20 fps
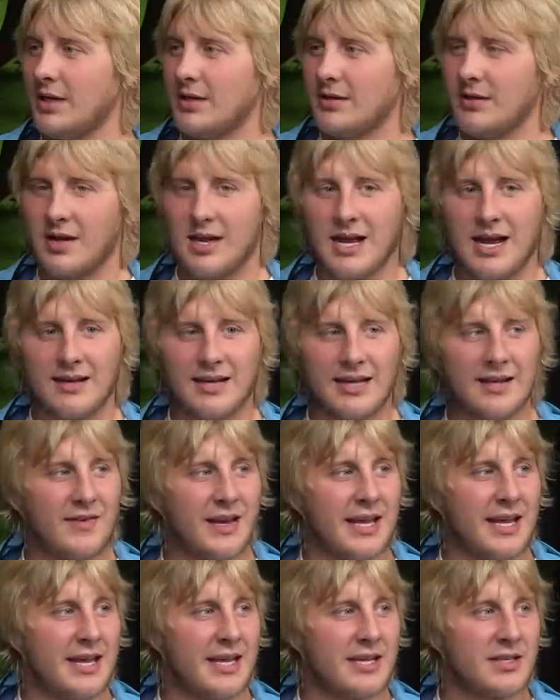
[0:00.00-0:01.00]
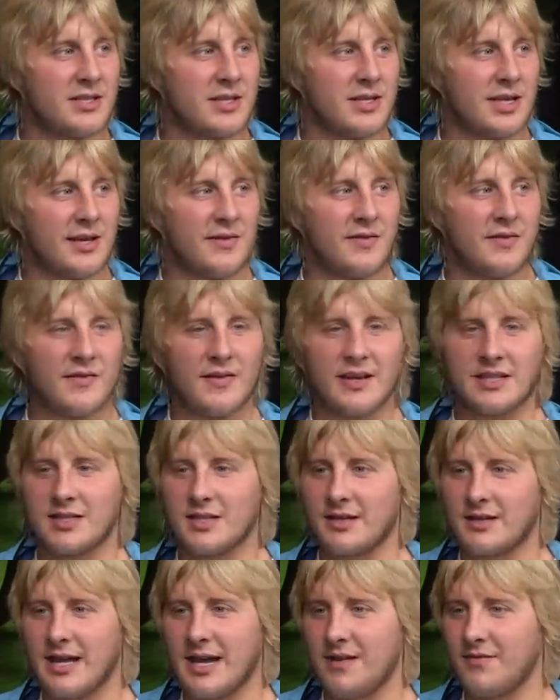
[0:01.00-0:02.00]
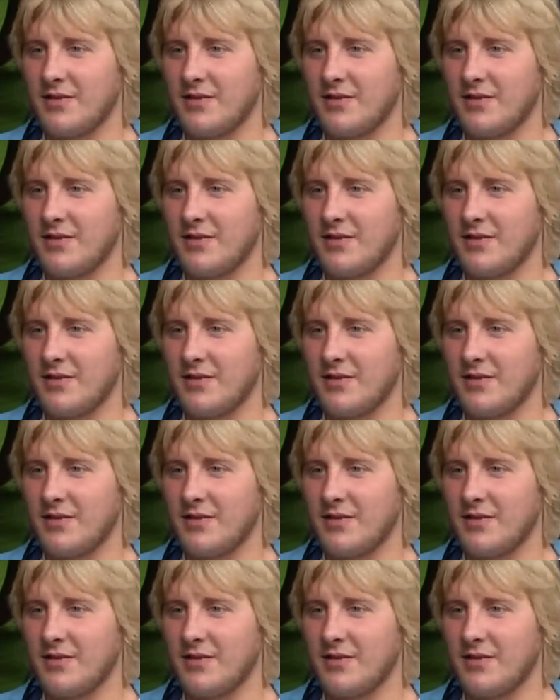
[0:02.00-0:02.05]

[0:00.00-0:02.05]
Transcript: I can't think of anything else. Like if you've had to get